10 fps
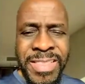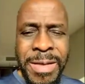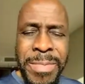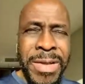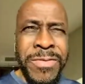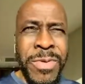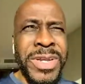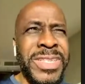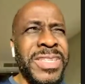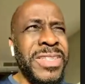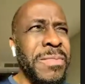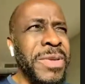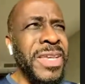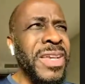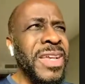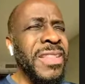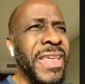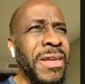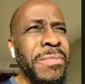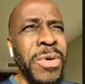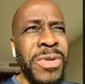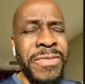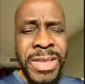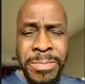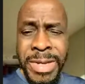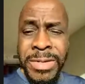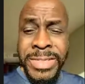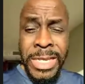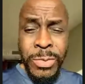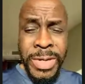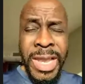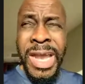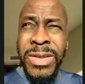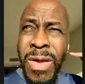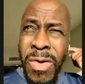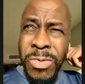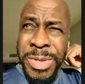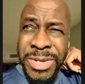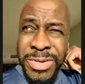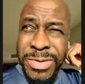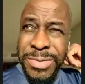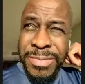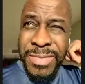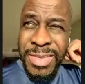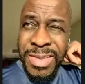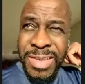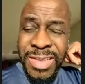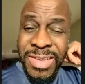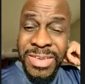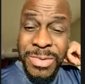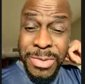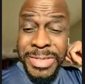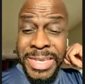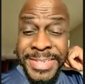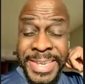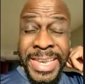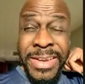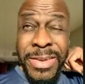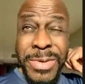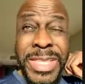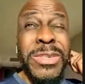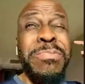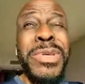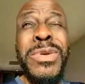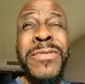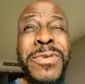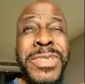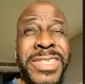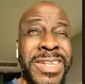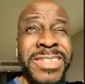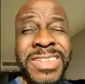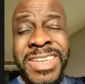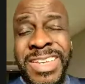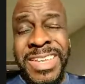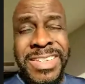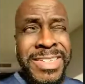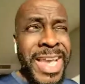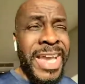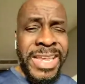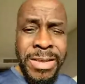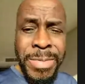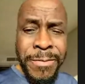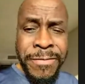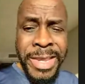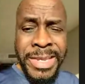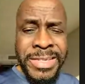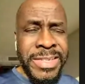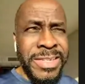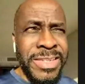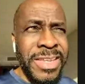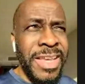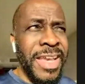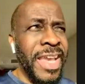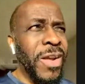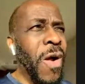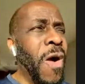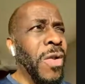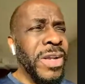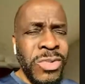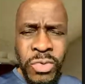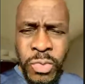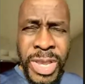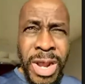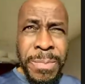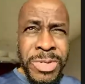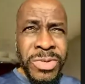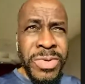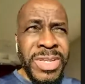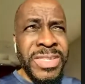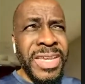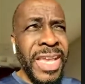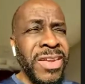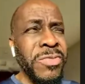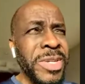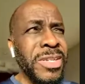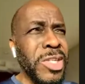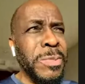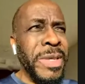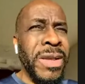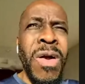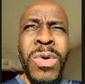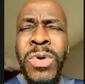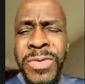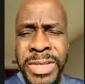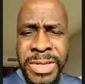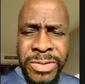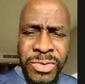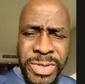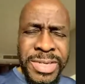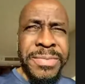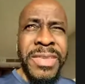that my voice is to be that motivator, because that's what God called me to do. So as I stand here with this beautiful sun shining in my face, and all of these great opportunities ahead of me to speak all over the country,